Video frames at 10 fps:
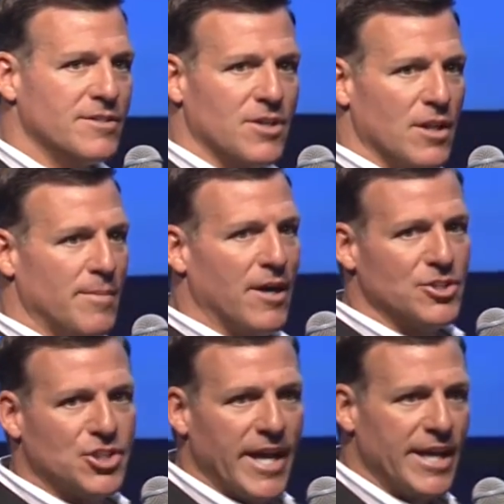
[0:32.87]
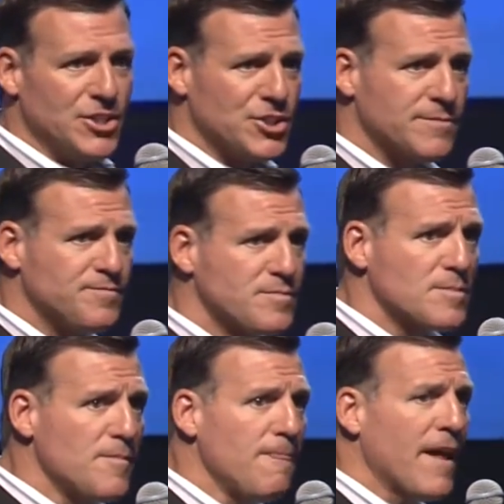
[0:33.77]
It's all about change,
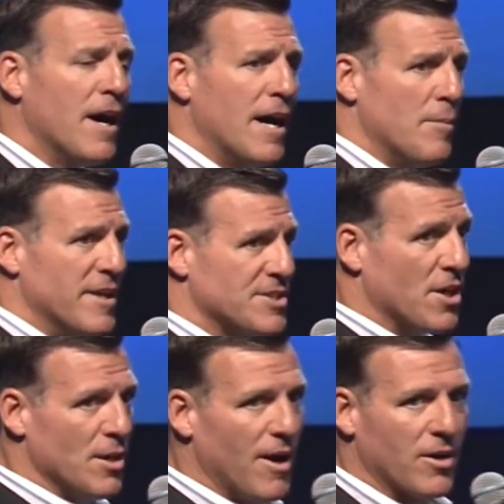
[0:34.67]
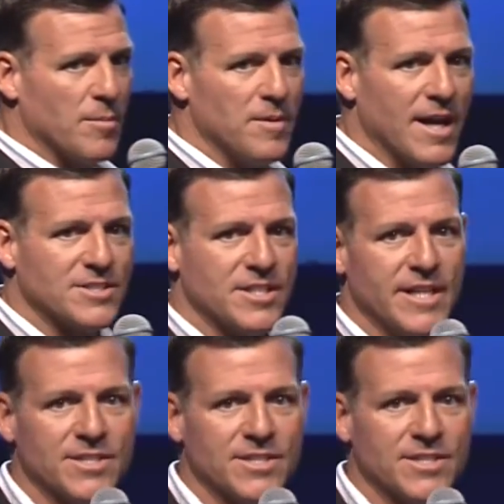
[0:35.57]
and it's all about complexity.